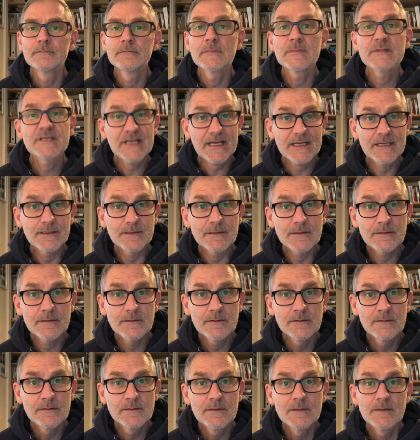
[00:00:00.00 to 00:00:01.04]
Second,
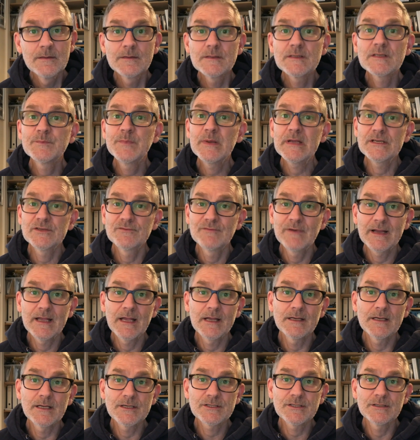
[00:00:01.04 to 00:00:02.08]
speech
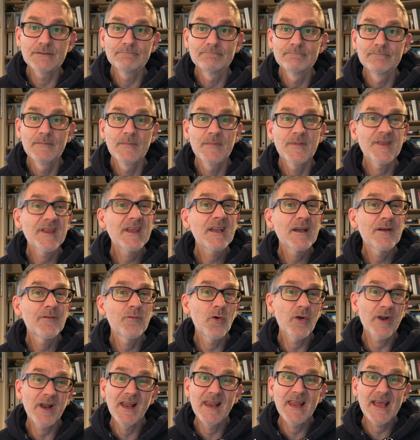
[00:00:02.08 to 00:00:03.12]
recognition. Think of
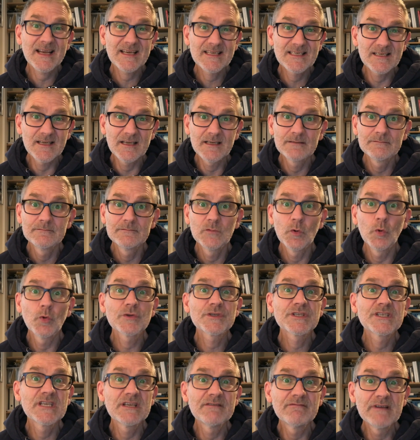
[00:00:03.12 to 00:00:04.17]
what Alexa or
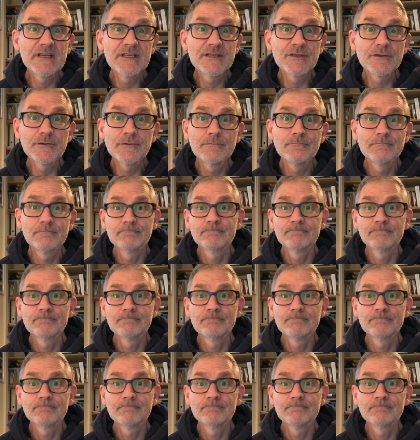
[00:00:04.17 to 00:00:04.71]
Siri do.